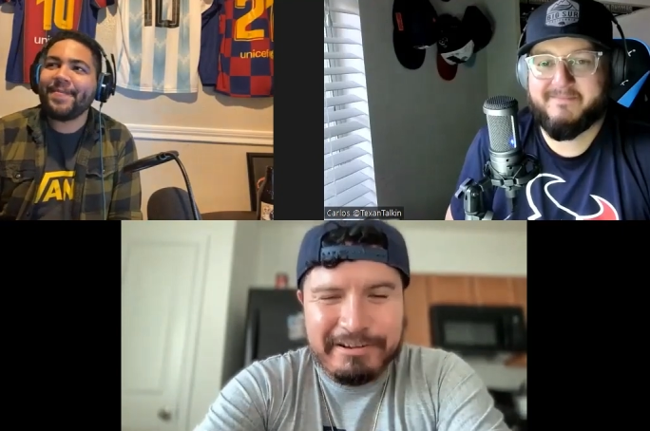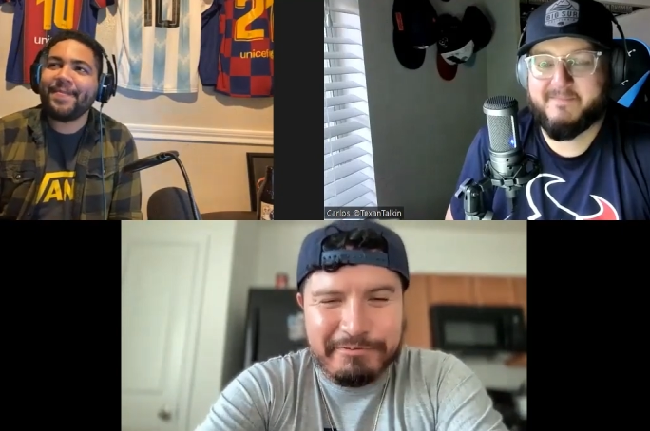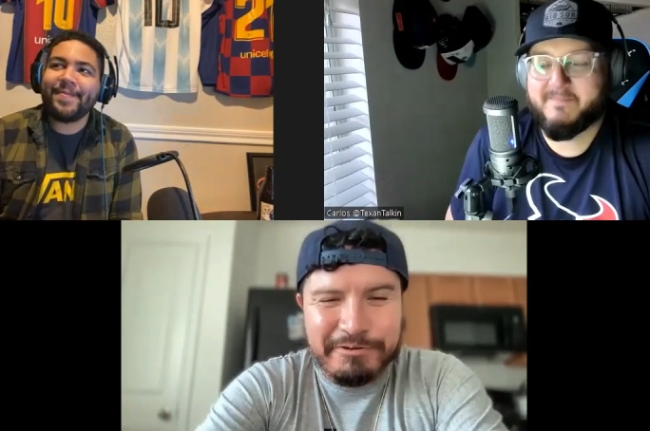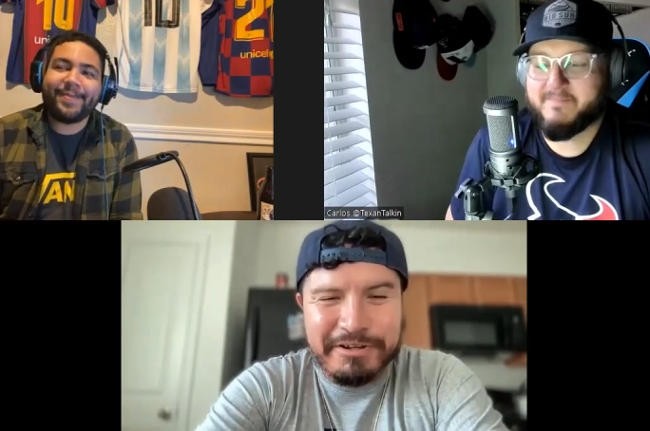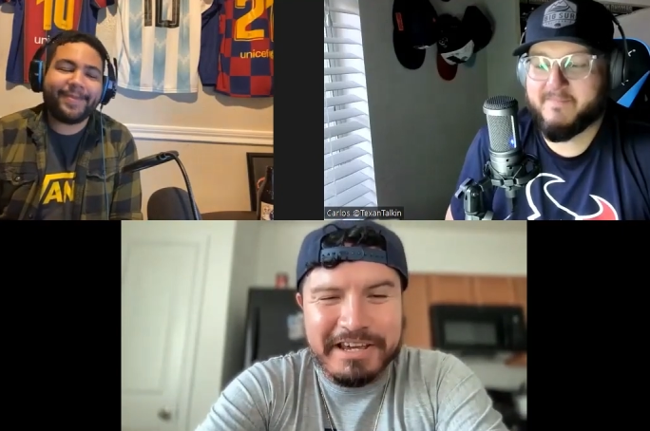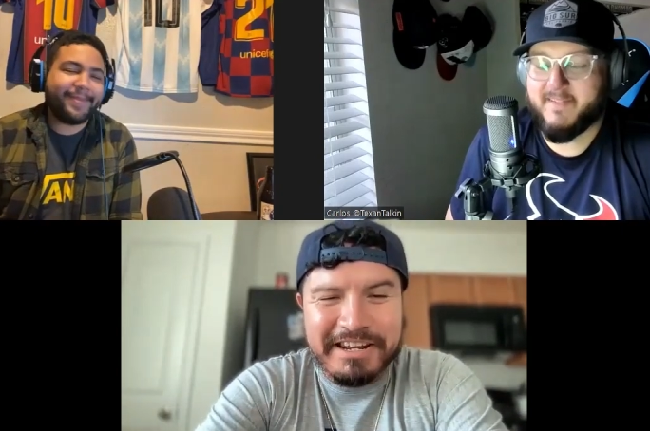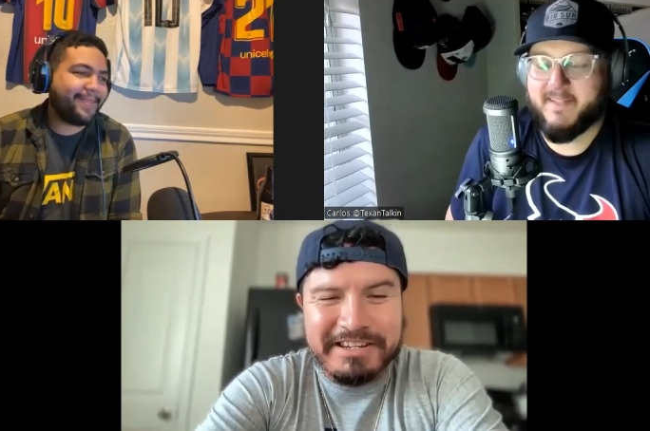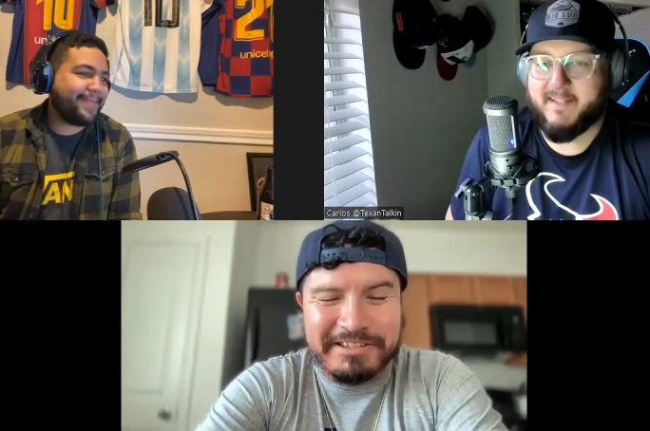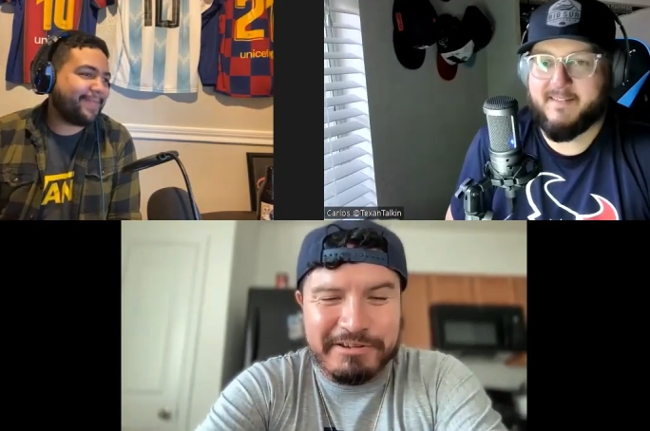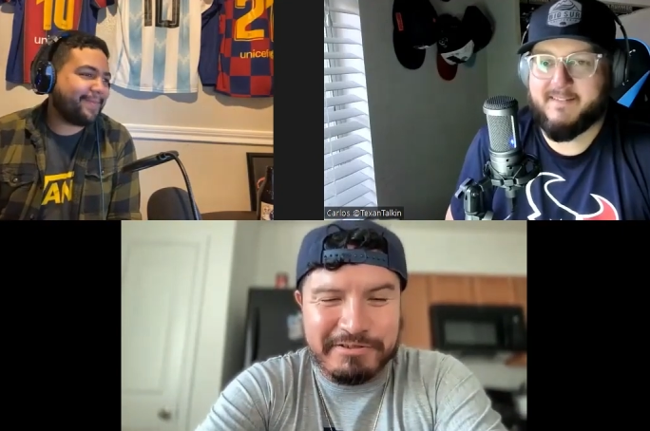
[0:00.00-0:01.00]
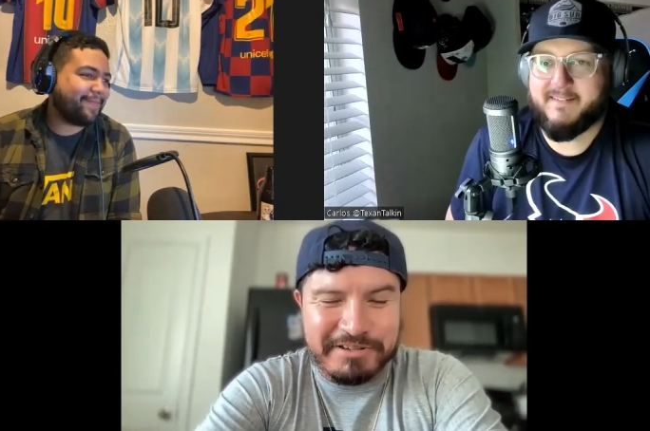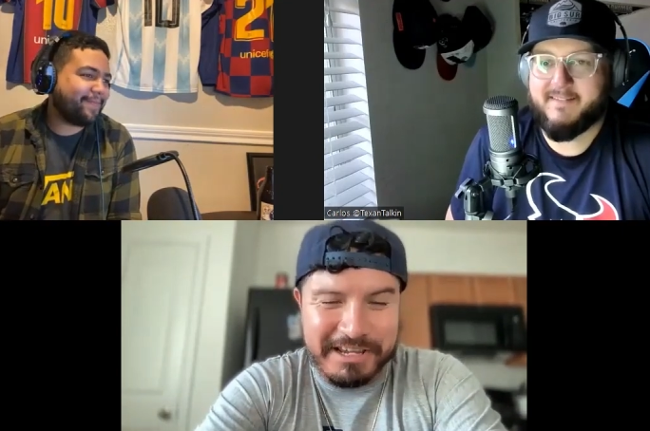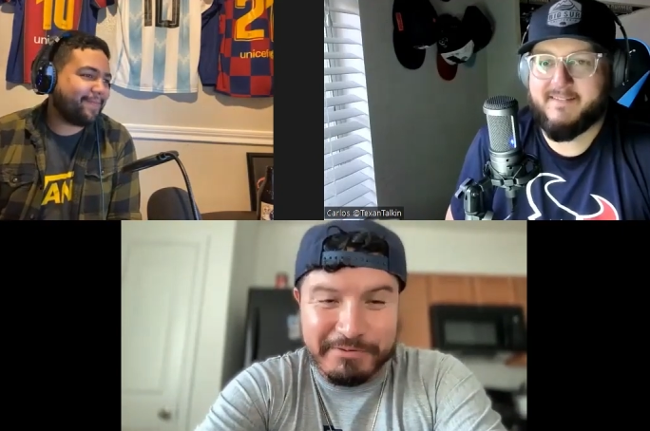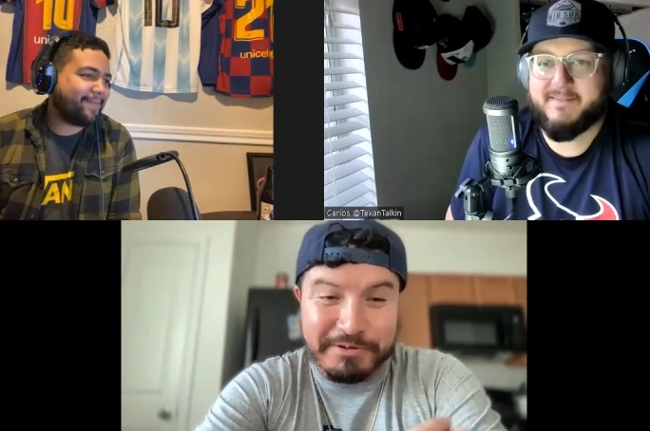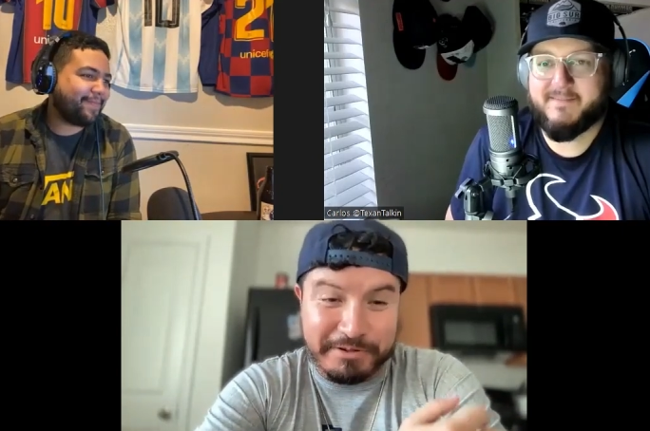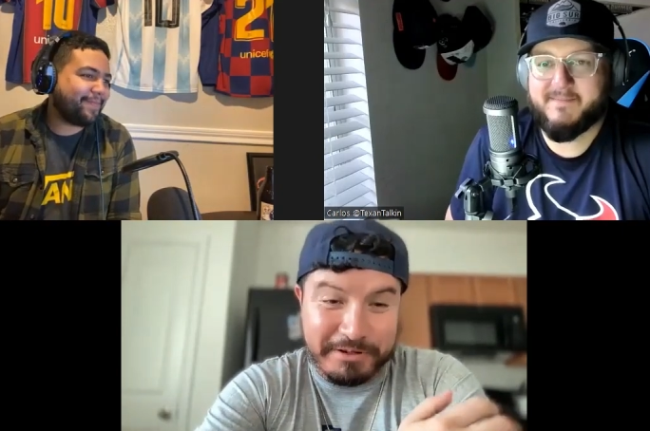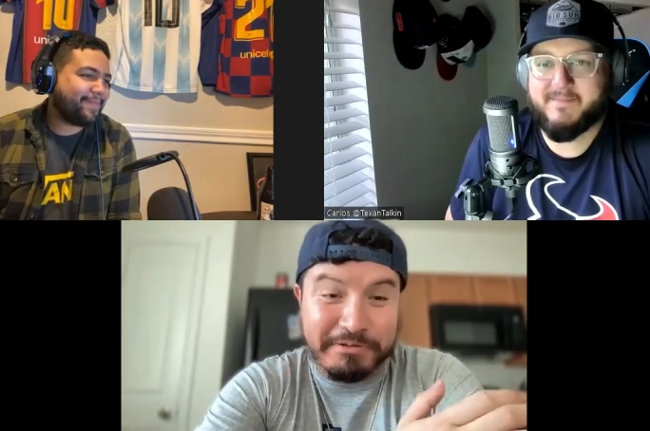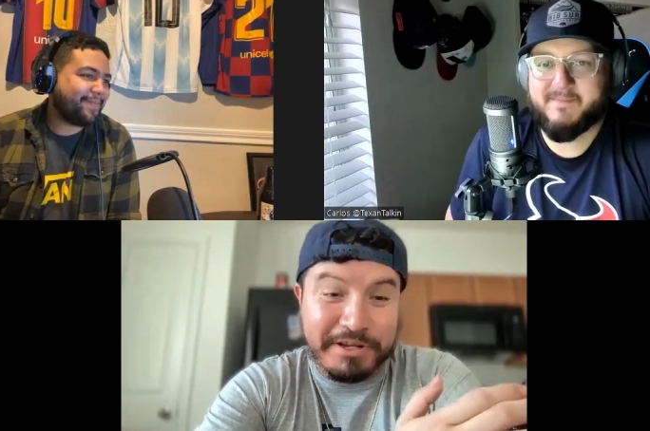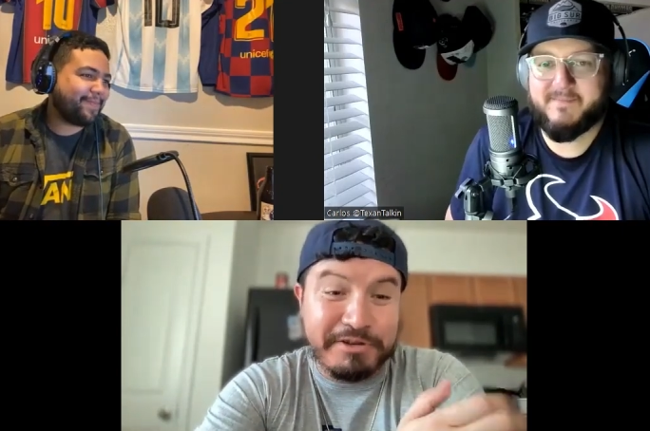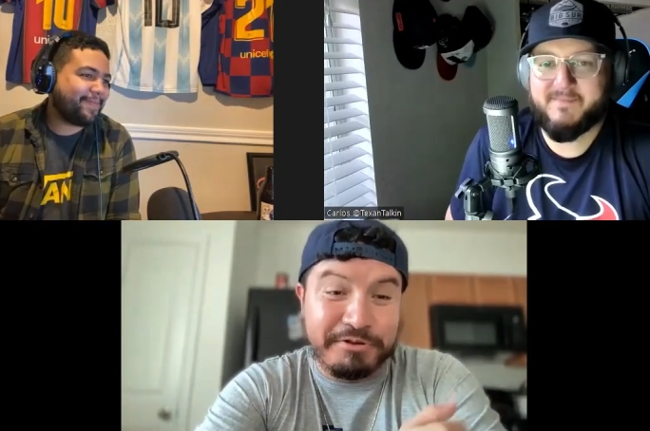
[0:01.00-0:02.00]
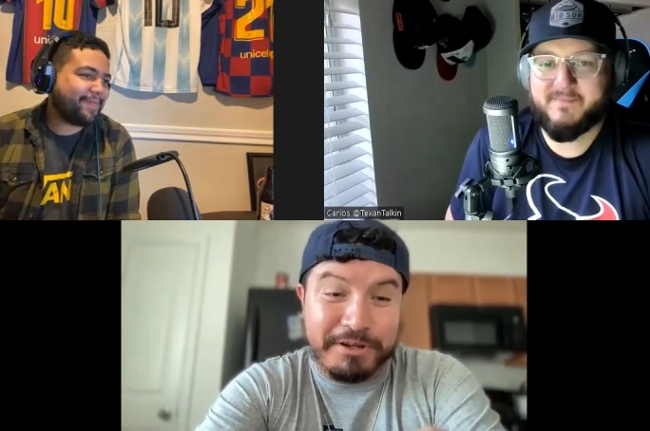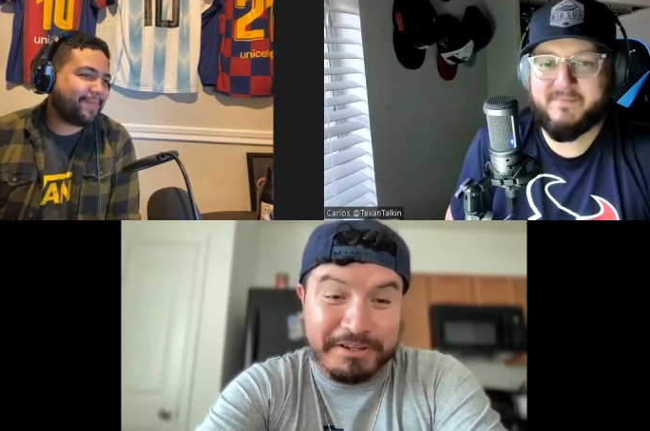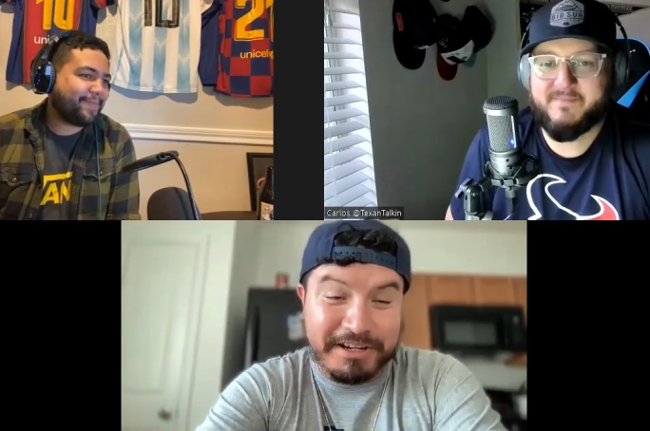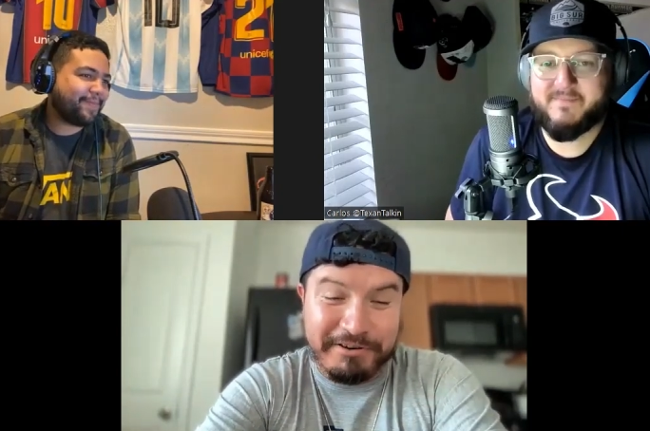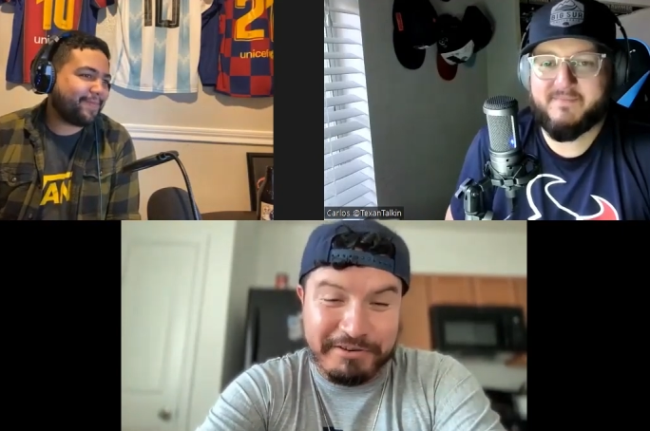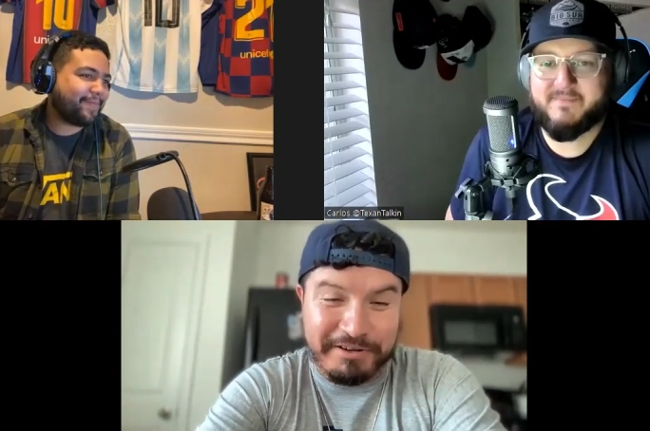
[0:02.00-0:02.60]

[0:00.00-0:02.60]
Speaker 1: Well, he had an excuse yeah. today. He was injured the entire